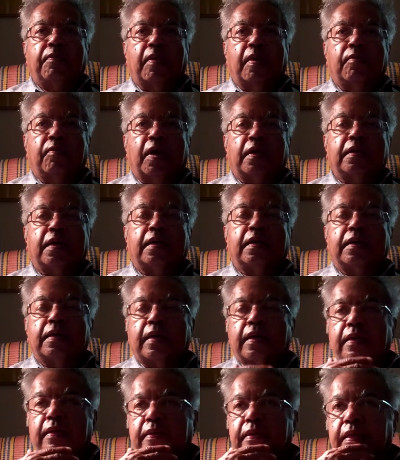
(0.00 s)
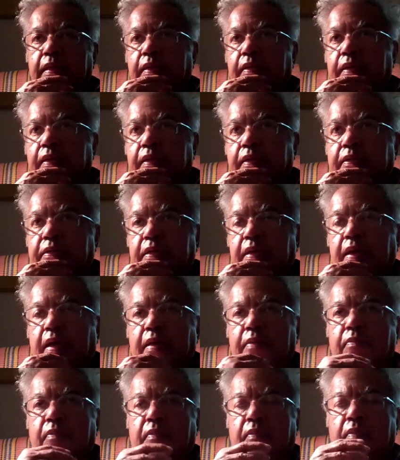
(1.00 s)
No, my mother. I'm
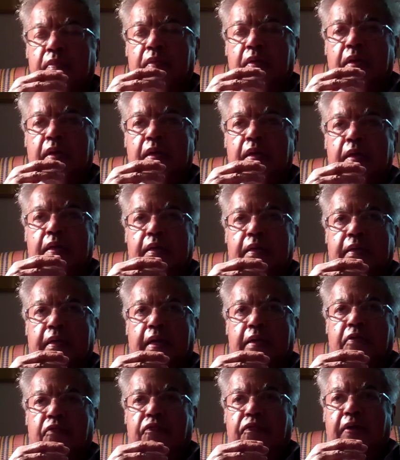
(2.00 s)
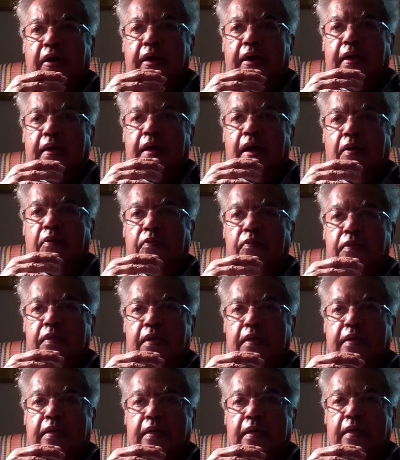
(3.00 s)
kind of vague now that
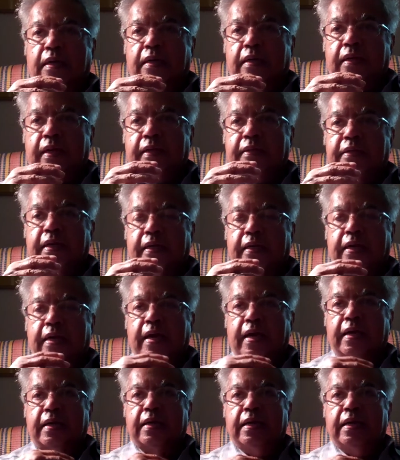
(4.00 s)
exact date.